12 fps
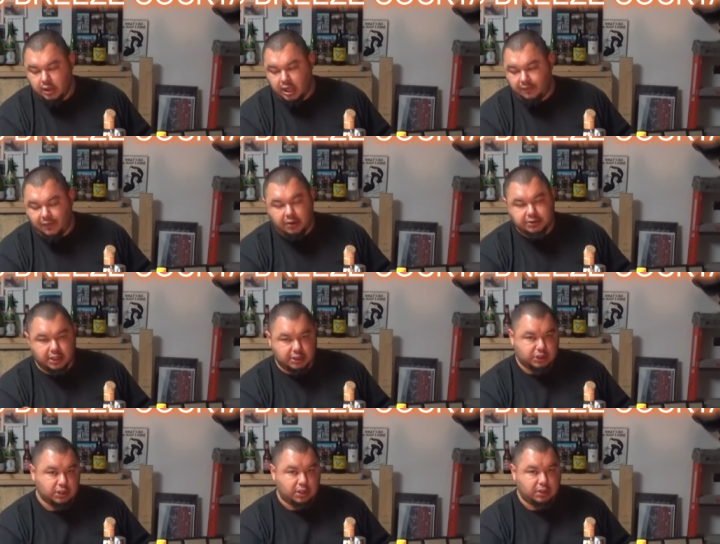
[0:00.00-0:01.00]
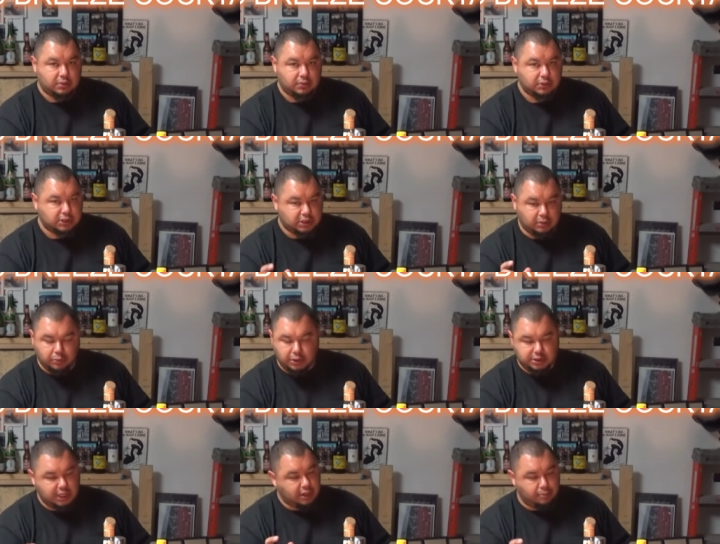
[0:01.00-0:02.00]
If I was gonna chug just
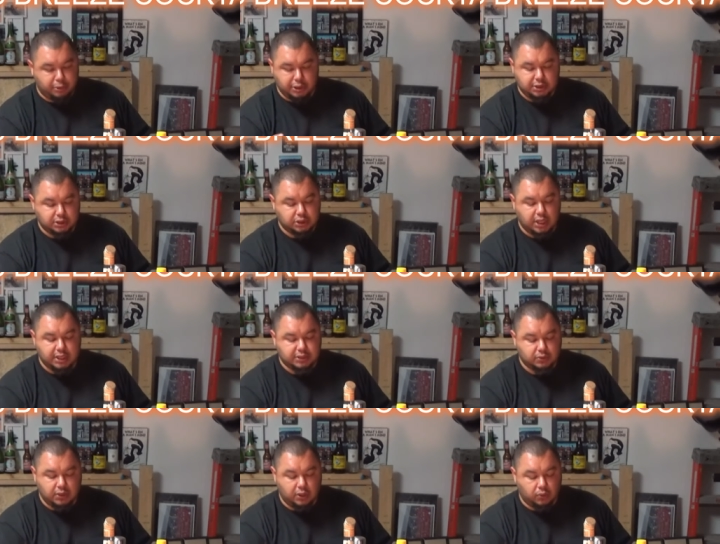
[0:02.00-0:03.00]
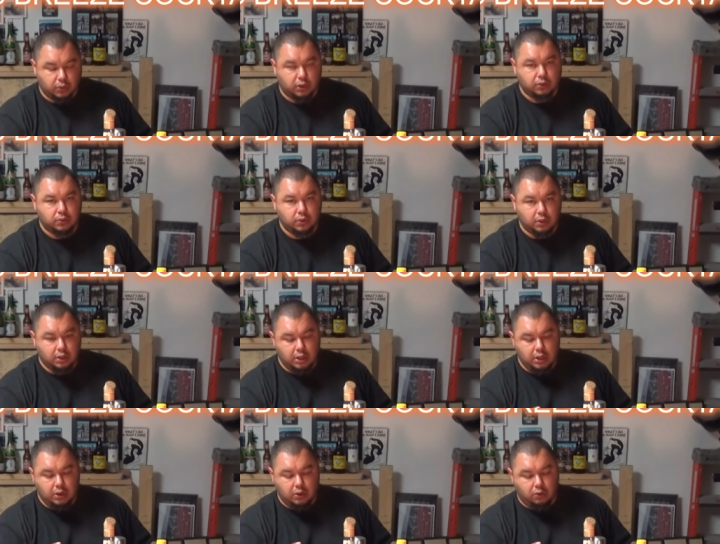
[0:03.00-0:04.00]
take a bunch of shots in a row,
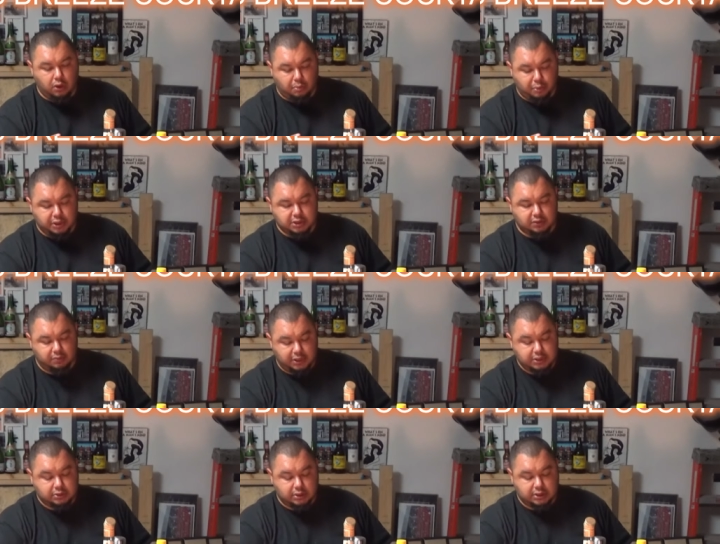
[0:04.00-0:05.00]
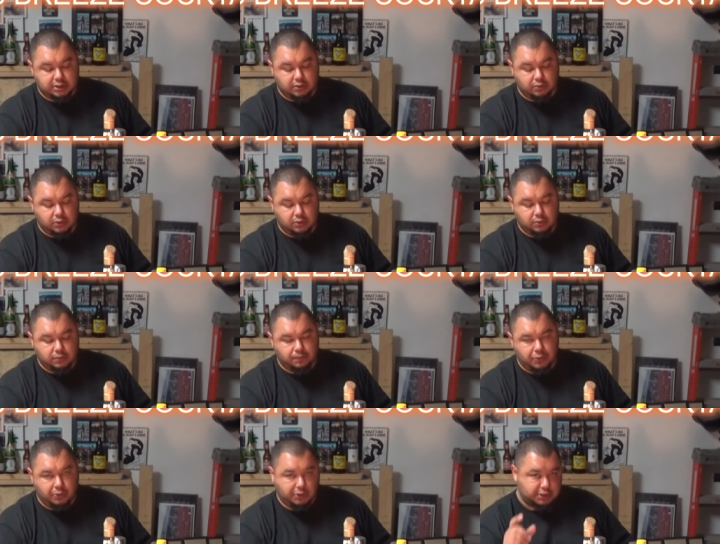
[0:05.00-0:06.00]
or a bunch of mixed drinks in a row,
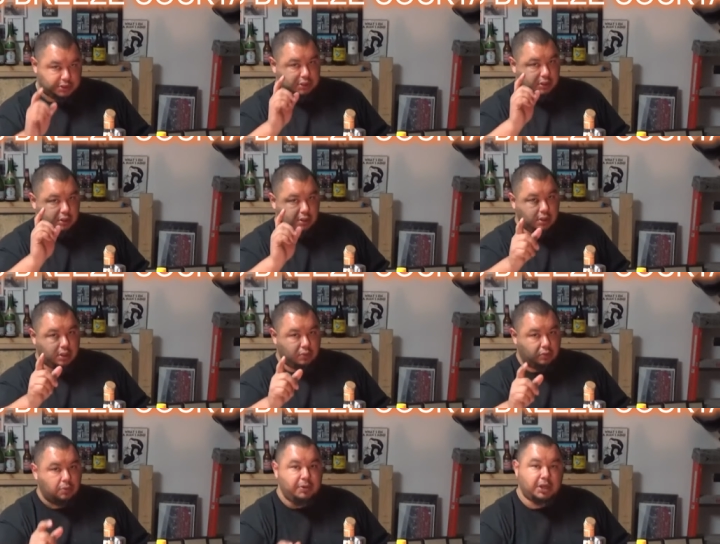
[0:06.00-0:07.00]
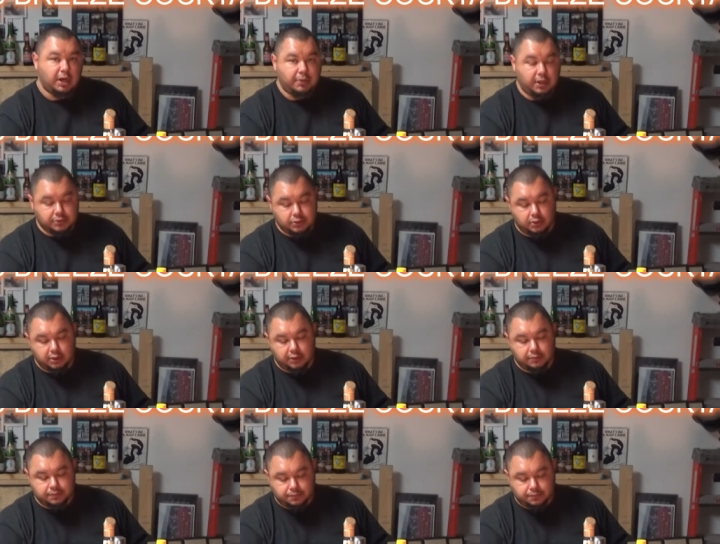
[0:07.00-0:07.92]
which will be coming up shortly.